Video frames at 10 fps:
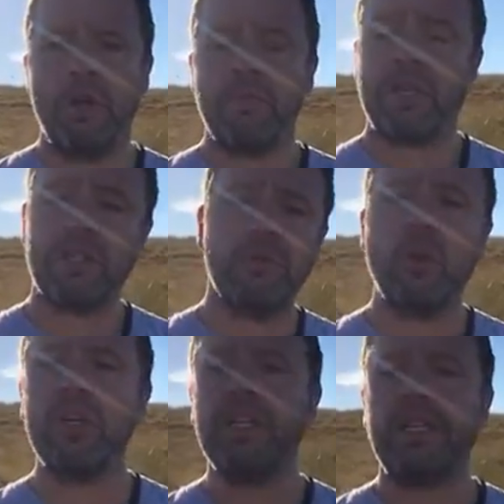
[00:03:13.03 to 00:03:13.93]
Because I'm
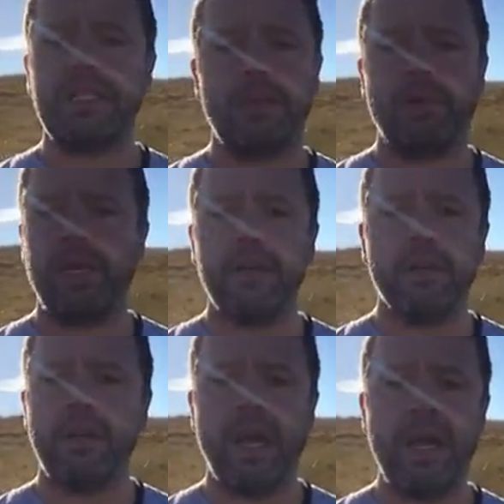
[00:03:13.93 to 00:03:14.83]
not going to discipline
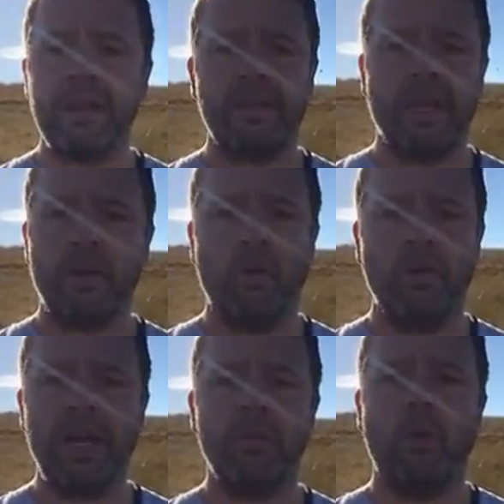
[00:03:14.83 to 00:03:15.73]
anything
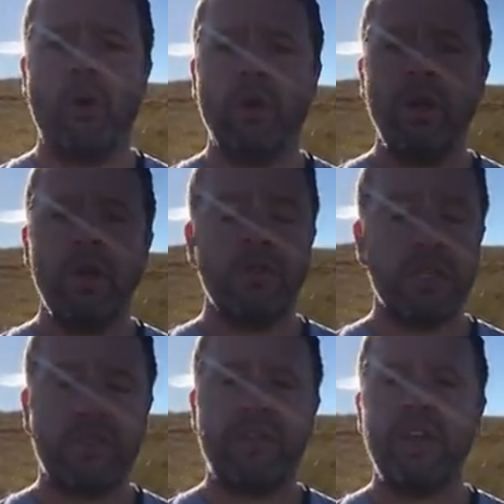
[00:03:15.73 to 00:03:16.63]
or anyone
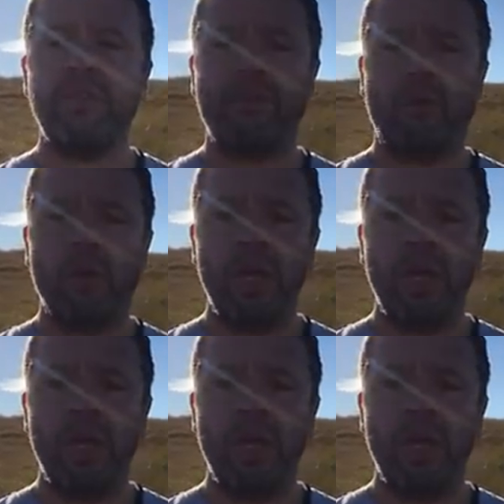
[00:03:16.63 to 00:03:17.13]
that's fearful.